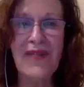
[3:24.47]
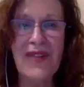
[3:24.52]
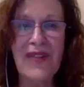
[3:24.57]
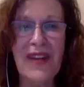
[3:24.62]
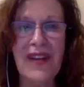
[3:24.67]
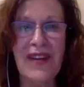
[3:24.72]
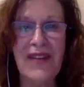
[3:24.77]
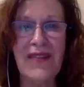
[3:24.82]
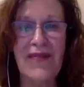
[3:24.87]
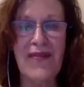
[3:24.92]

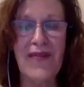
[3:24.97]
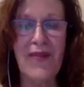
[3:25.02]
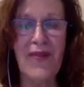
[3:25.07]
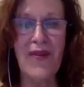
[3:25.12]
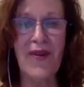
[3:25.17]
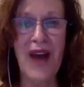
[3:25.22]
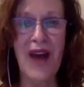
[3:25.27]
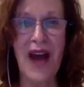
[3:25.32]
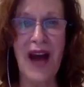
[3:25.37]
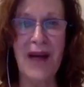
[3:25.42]
knitted
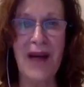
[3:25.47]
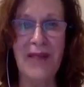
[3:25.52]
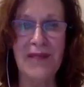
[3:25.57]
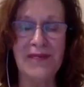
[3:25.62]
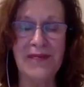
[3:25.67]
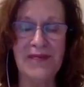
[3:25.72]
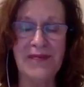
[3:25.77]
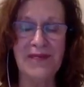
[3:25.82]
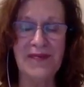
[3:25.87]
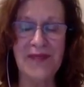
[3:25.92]
for
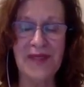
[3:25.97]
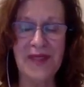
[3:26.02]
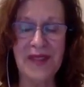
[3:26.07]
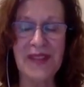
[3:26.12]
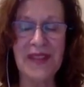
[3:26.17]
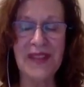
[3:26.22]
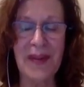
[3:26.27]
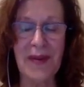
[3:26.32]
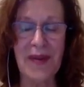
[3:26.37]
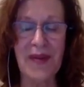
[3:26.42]
um,
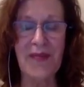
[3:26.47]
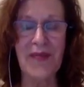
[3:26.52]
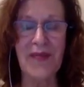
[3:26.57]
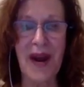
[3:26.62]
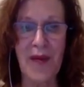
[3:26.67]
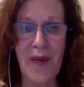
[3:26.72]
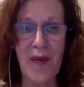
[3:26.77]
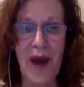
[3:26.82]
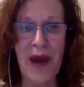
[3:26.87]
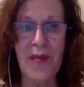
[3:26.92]
some of the
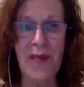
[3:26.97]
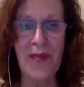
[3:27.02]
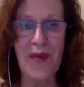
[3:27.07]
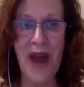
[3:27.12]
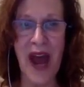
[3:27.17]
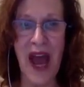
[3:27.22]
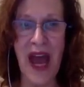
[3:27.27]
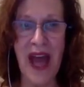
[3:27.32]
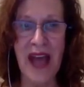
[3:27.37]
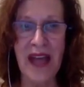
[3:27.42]
runway
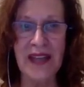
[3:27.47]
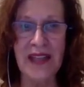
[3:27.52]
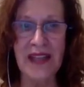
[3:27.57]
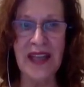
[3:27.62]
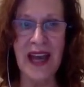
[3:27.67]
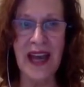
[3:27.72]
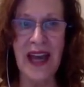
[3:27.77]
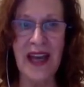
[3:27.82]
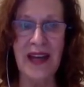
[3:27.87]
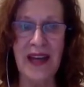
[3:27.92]
brands,
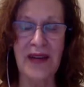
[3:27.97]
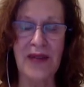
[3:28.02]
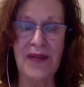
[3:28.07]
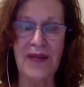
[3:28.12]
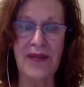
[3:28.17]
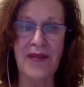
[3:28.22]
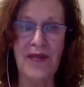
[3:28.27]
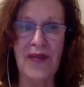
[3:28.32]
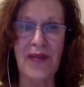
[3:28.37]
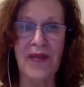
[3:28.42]
and
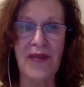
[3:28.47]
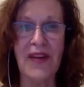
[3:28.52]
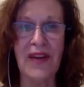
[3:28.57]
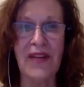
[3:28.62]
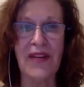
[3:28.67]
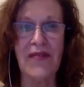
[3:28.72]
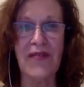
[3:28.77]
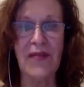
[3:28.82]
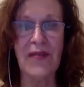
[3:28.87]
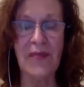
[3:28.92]
we've
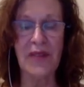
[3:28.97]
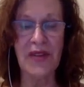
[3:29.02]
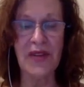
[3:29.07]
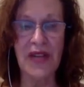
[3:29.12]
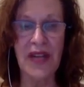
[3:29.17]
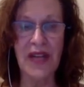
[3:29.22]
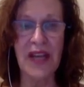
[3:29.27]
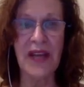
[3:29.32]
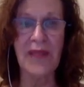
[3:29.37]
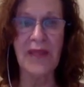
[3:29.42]
knitted for
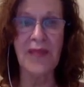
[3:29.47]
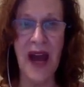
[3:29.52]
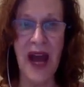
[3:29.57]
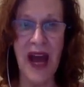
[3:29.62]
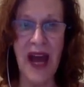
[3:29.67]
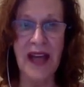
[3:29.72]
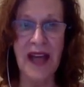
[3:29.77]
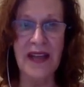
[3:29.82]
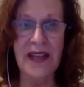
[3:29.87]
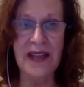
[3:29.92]
boutique
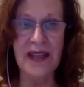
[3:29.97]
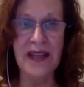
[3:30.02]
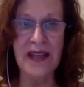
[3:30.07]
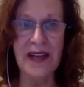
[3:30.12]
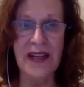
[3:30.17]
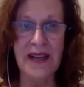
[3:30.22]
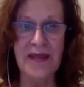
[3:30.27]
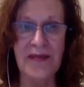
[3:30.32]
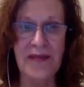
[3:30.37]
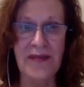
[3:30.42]
brands.
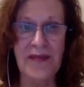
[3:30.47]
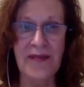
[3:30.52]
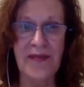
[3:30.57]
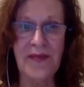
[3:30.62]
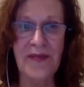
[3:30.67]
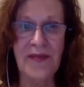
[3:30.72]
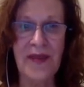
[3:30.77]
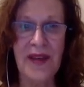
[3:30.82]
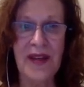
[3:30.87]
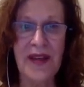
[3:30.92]
Um,
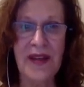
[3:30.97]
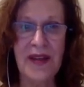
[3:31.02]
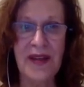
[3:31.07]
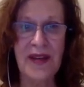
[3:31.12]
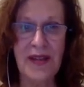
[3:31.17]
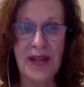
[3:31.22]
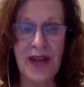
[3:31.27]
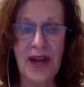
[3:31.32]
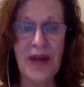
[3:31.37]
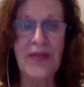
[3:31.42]

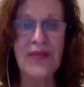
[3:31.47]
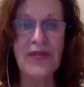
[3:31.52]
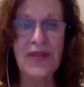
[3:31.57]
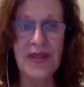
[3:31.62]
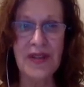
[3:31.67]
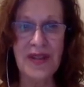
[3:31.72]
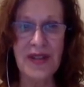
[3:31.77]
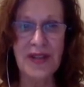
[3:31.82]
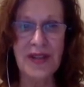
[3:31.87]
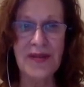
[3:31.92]

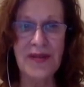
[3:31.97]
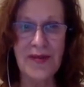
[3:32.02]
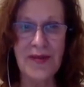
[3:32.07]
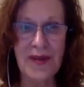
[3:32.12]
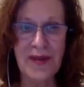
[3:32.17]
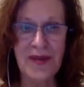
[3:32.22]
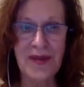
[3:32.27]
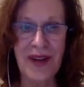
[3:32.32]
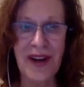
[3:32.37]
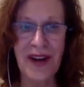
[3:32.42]
Toast,
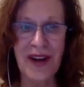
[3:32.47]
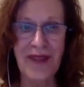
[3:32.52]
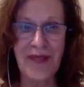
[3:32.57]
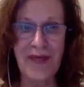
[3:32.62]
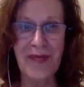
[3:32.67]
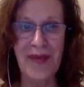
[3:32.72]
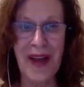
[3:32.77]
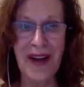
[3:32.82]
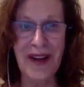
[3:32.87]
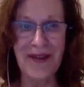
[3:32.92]
well, I'll give a
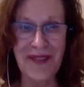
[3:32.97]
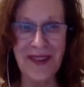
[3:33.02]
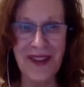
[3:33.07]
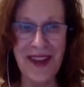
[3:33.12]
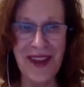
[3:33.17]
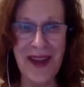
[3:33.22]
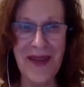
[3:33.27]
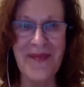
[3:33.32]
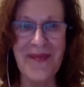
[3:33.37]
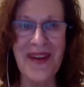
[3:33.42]
plug for
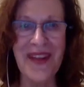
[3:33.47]
them.